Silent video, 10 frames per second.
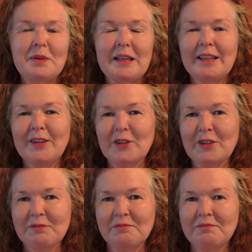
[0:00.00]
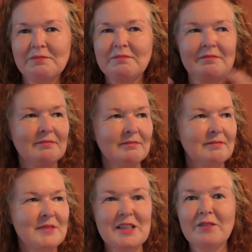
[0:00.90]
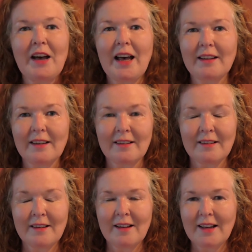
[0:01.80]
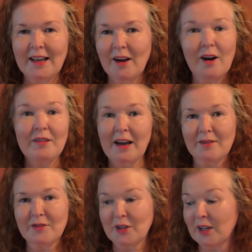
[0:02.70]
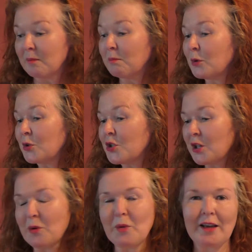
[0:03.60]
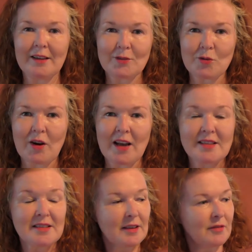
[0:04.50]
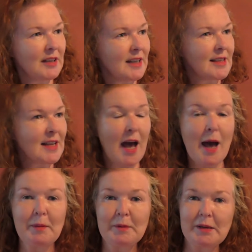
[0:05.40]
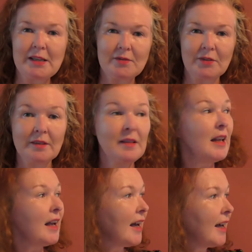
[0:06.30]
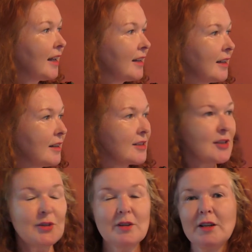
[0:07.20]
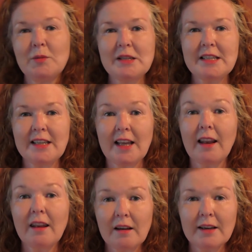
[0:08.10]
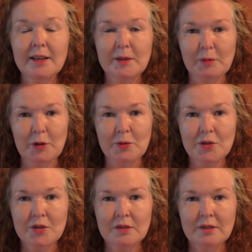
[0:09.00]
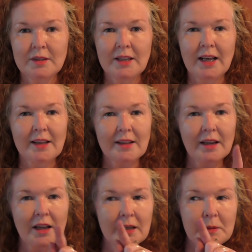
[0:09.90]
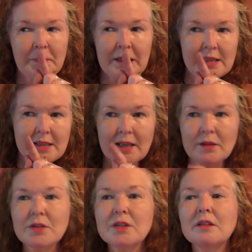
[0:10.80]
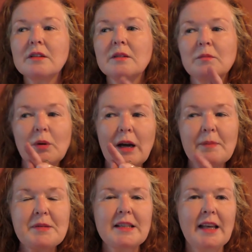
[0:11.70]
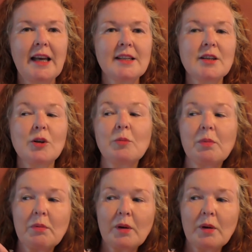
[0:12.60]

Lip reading: in their savanna of Africa munching away on grass. Everything's calm and peaceful. And suddenly we see a lion approach, and the lion picks out perhaps the antelope